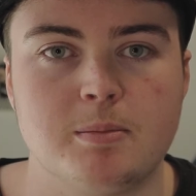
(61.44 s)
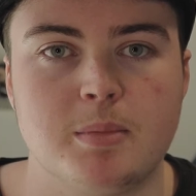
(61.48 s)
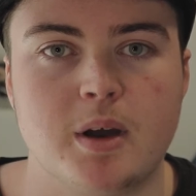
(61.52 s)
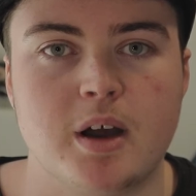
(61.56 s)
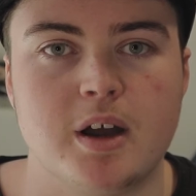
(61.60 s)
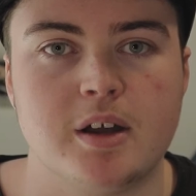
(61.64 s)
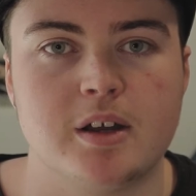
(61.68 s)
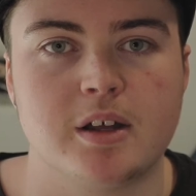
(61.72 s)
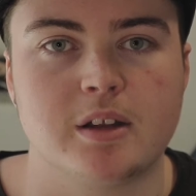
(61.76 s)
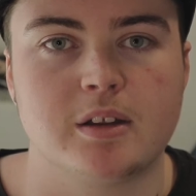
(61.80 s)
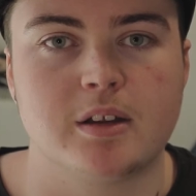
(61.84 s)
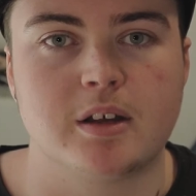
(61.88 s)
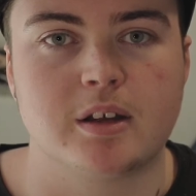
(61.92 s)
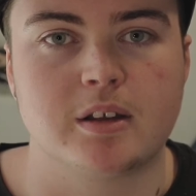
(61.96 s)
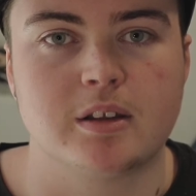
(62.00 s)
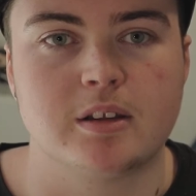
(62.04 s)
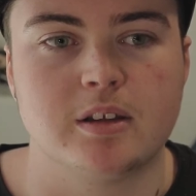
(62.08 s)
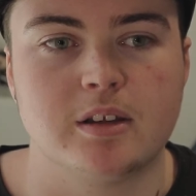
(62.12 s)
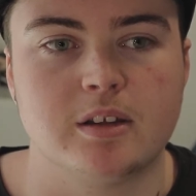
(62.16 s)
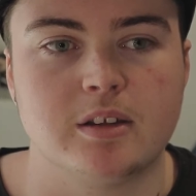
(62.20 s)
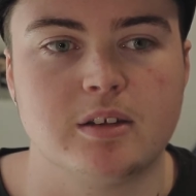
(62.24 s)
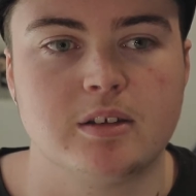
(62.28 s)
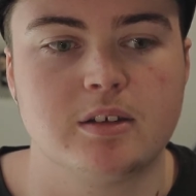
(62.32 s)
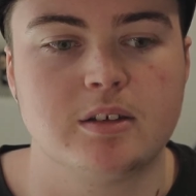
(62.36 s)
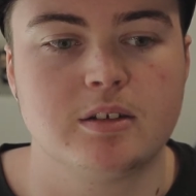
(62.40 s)
binding like
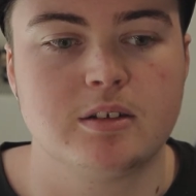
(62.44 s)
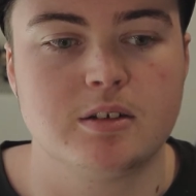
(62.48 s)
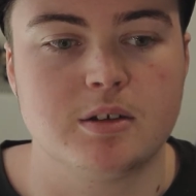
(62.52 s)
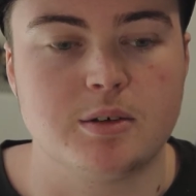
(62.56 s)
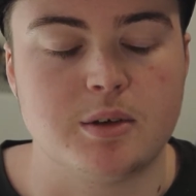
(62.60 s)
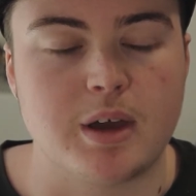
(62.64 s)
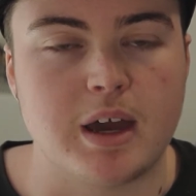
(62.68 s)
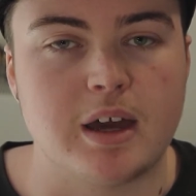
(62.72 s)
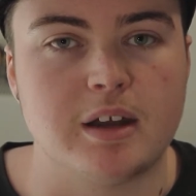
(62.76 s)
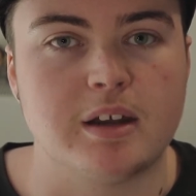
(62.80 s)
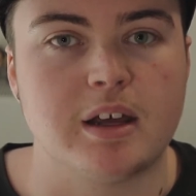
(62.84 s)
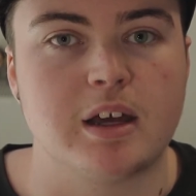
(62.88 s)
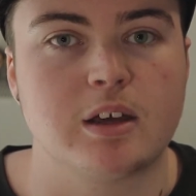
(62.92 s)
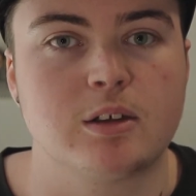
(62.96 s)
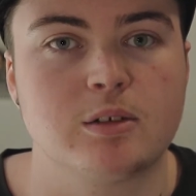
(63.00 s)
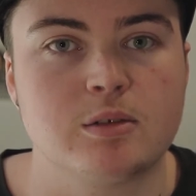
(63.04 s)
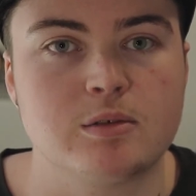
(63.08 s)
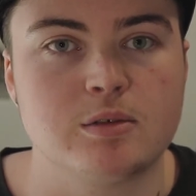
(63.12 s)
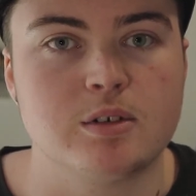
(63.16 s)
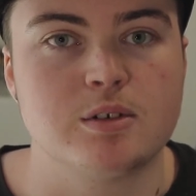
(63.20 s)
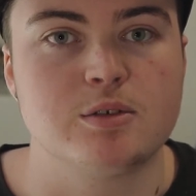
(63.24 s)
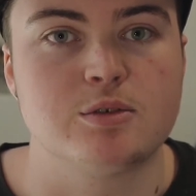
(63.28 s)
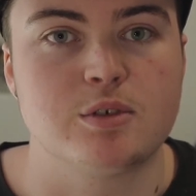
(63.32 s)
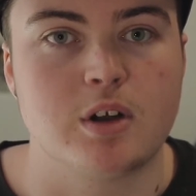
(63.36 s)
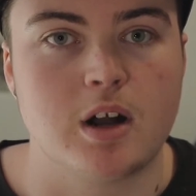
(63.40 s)
this to add
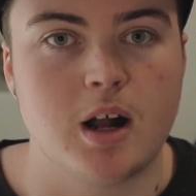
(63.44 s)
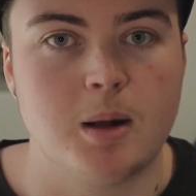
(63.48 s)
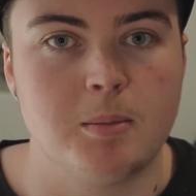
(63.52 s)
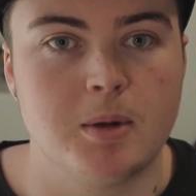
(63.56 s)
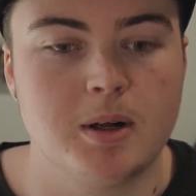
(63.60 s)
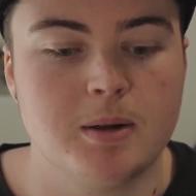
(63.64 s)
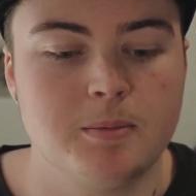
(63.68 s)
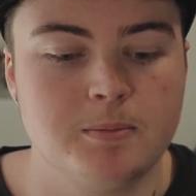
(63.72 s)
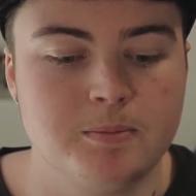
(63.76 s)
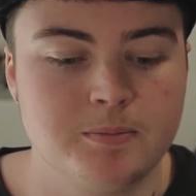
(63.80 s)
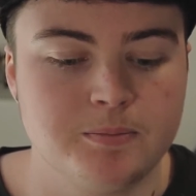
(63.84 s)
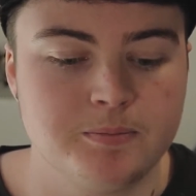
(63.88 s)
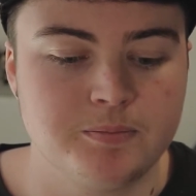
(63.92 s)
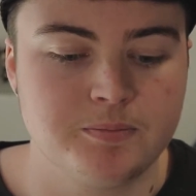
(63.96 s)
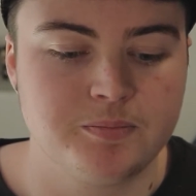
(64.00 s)
extra drama,